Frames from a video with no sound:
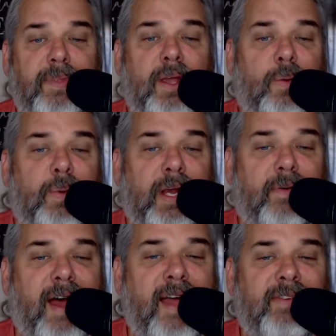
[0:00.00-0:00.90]
We
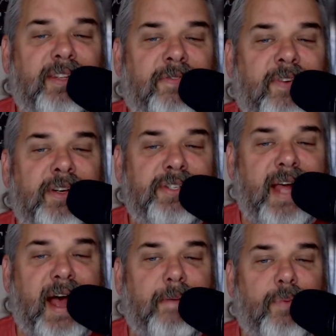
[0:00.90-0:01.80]
arrive at the first
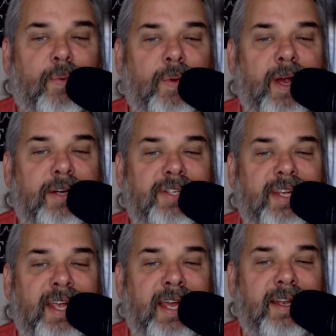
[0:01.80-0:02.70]
stop. We are to
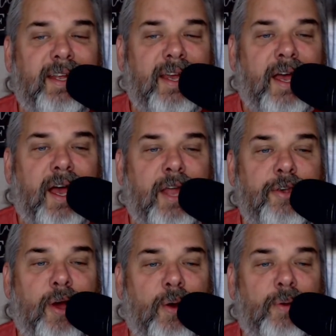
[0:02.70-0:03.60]
hit a
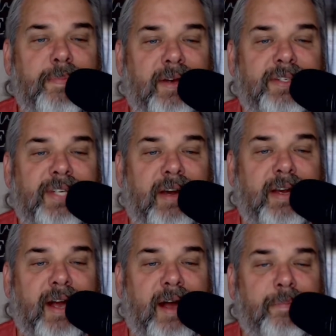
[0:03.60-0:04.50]
known military
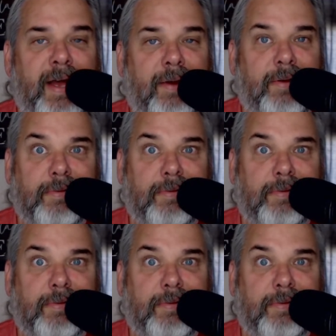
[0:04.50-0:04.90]
compound.